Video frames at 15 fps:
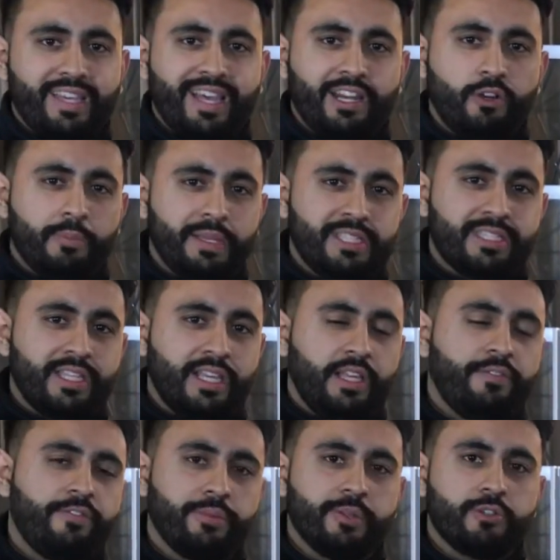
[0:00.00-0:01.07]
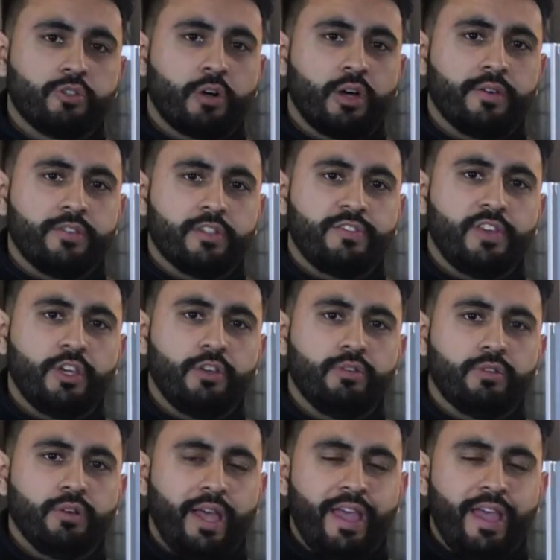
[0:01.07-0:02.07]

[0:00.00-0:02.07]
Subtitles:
cannot be seen from the driver's view.